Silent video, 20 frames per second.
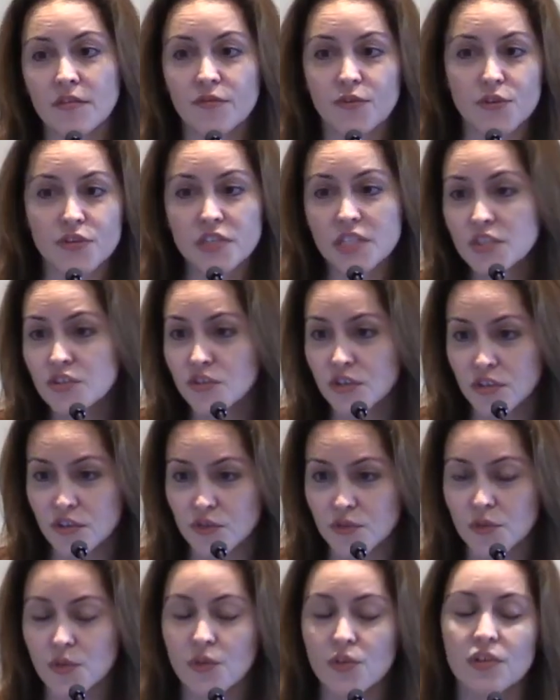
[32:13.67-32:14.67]
for seizure
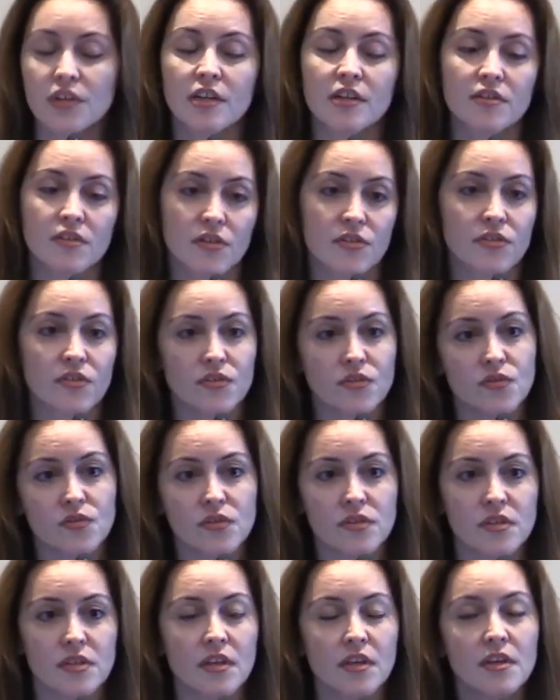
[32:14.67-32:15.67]
control, it's also
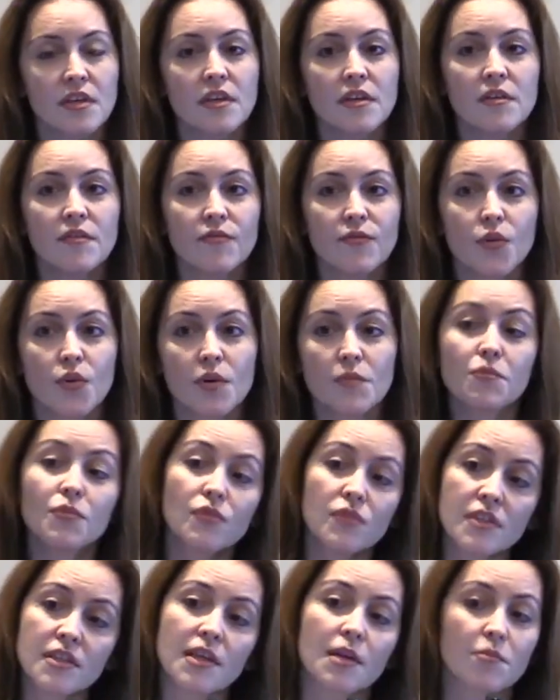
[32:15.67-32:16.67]
used for
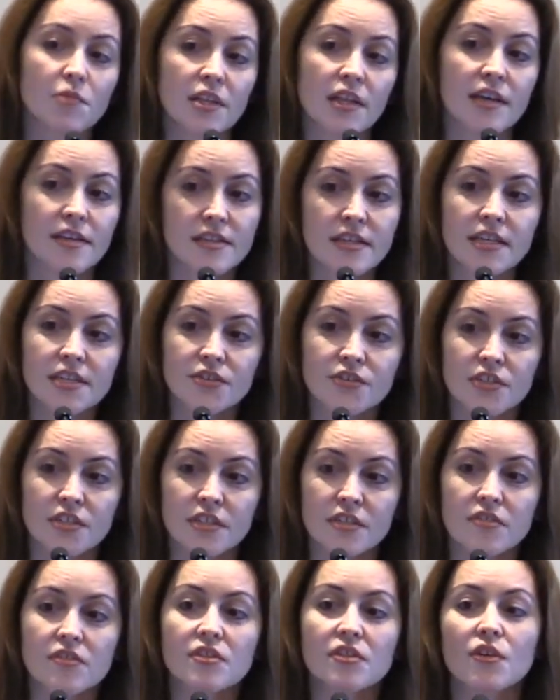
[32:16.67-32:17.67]
mood
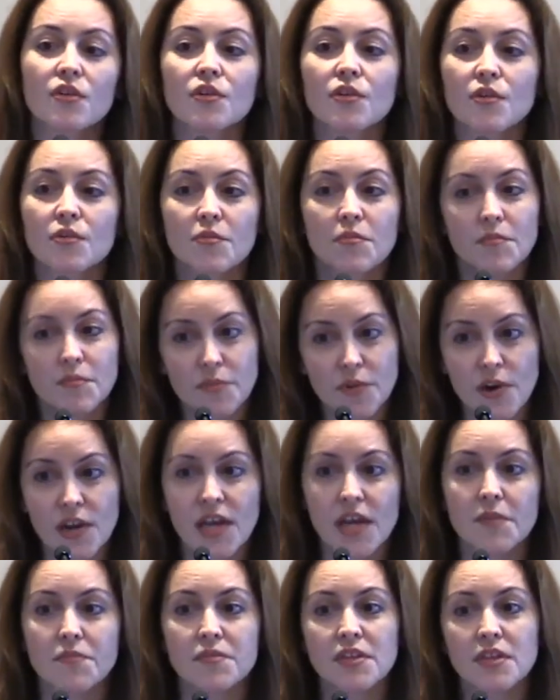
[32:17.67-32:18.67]
stabilization. So
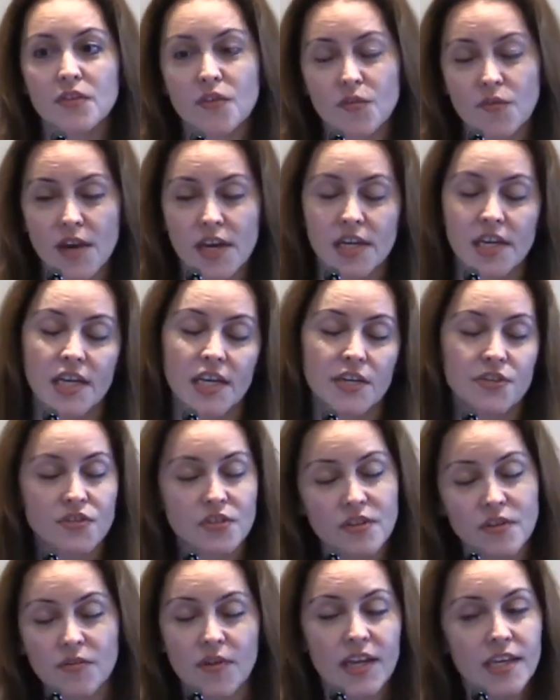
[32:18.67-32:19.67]
perhaps in the right age
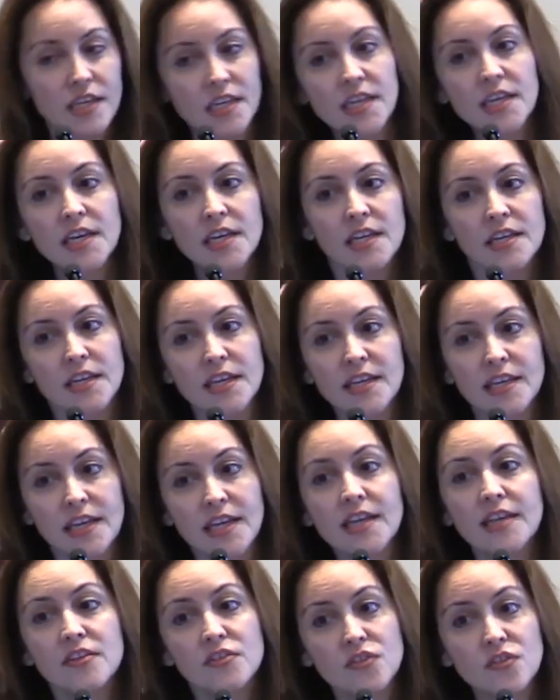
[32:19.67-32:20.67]
and the right kid, it
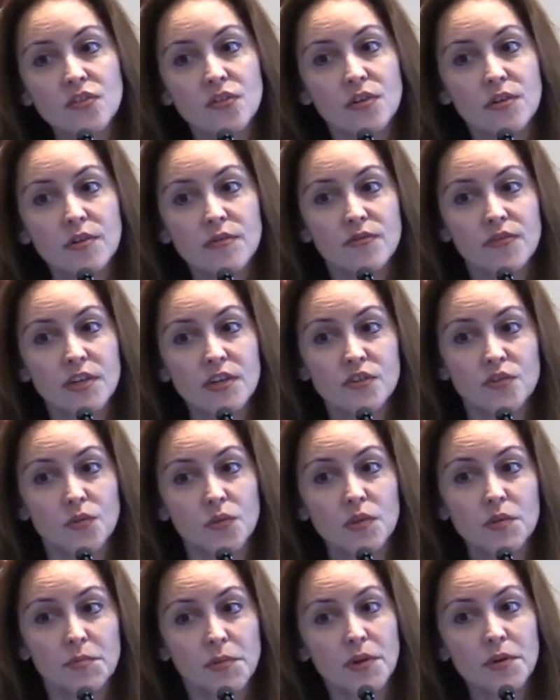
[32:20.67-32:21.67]
can serve a
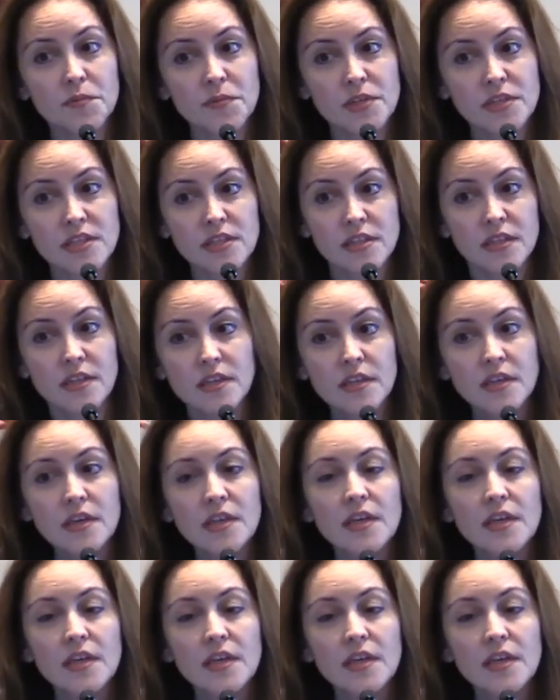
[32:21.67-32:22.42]
dual purpose.